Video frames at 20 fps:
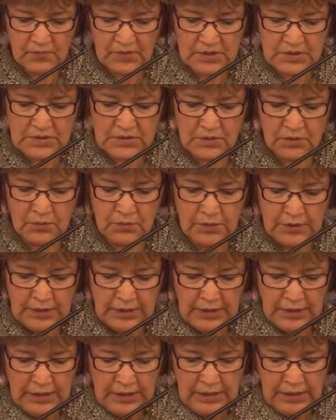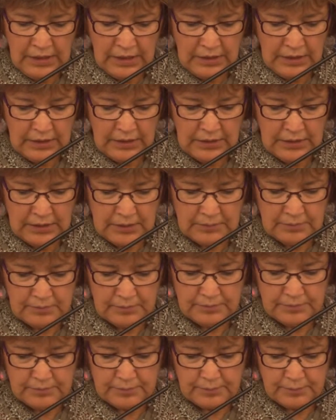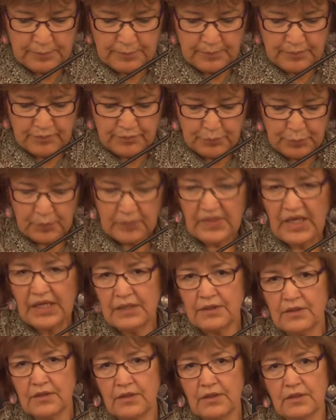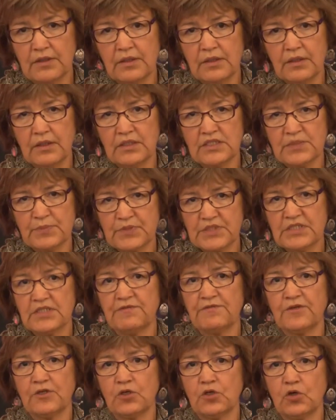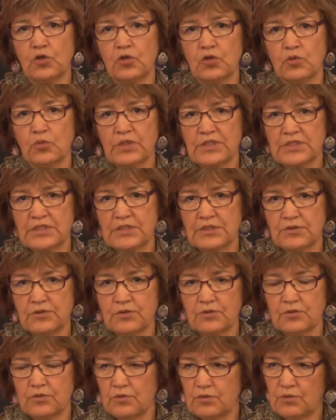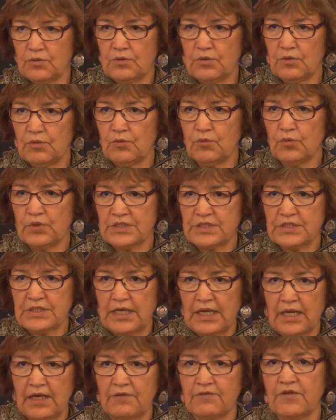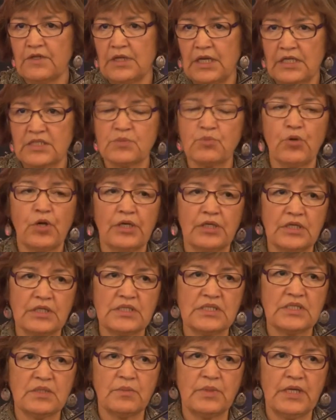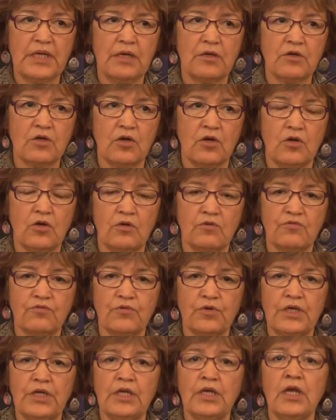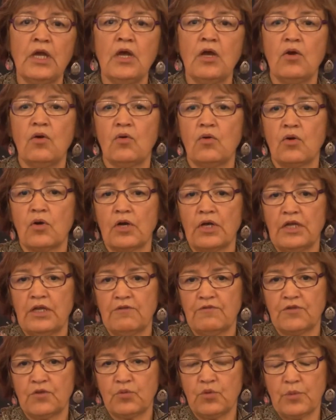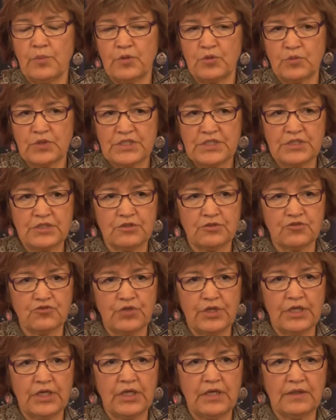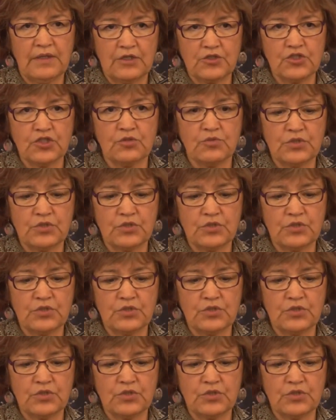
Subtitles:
So, and the specific goal was to have the next pregnancy be alcohol-free, or if the woman was still drinking, that she